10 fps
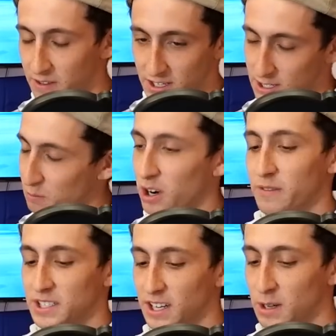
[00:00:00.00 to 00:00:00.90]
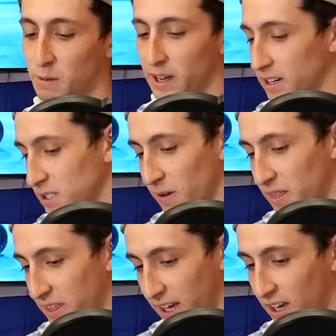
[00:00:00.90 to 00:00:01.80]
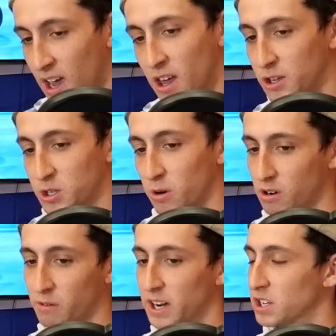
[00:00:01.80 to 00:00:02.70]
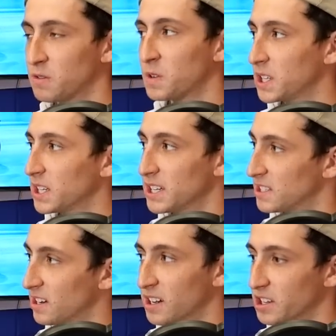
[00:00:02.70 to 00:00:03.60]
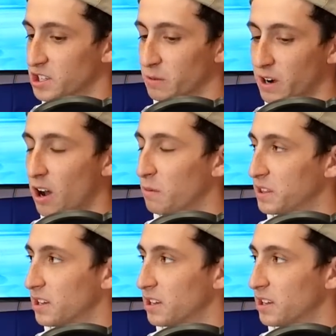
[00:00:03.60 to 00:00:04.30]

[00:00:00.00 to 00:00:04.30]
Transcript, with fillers: This is more of a city bike, so I think the shorter range really isn't an issue at all with